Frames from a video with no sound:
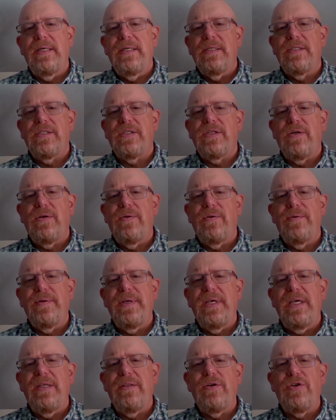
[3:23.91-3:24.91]
So
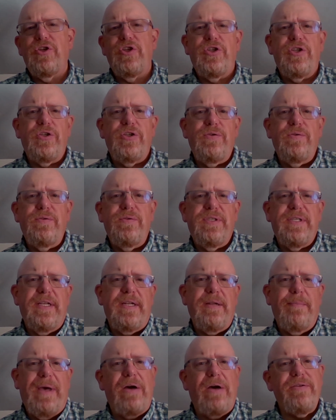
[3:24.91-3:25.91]
either choose an
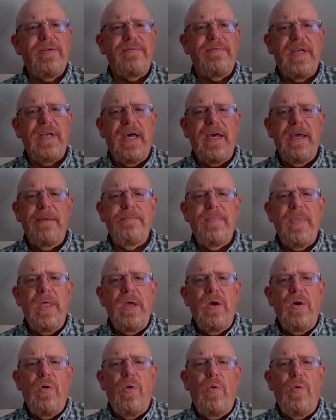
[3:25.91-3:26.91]
amount of time
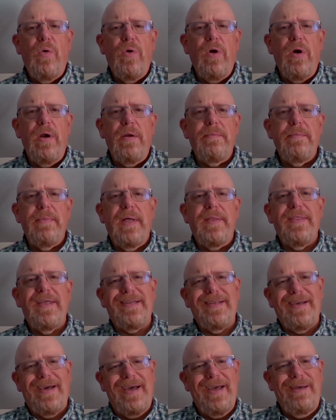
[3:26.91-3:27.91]
or the
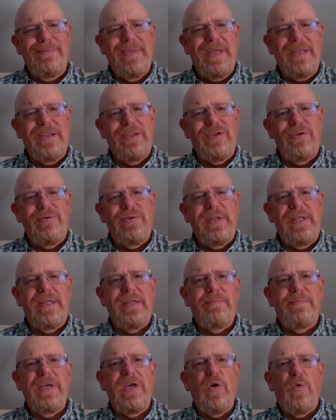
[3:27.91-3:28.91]
time that you need
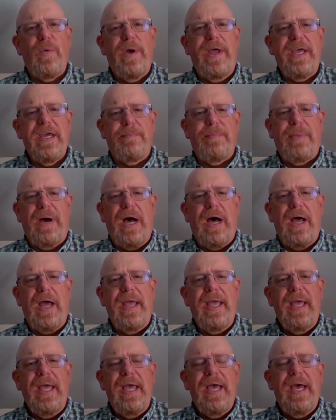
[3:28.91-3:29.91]
to be awake
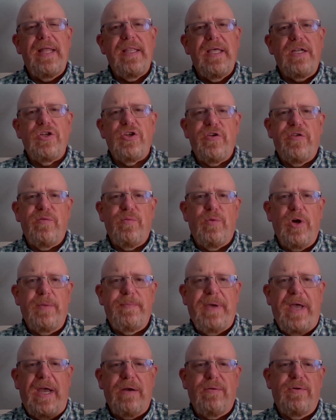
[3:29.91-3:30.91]
by and then just work
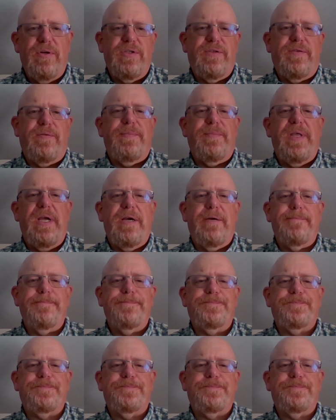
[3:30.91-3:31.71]
backwards from there.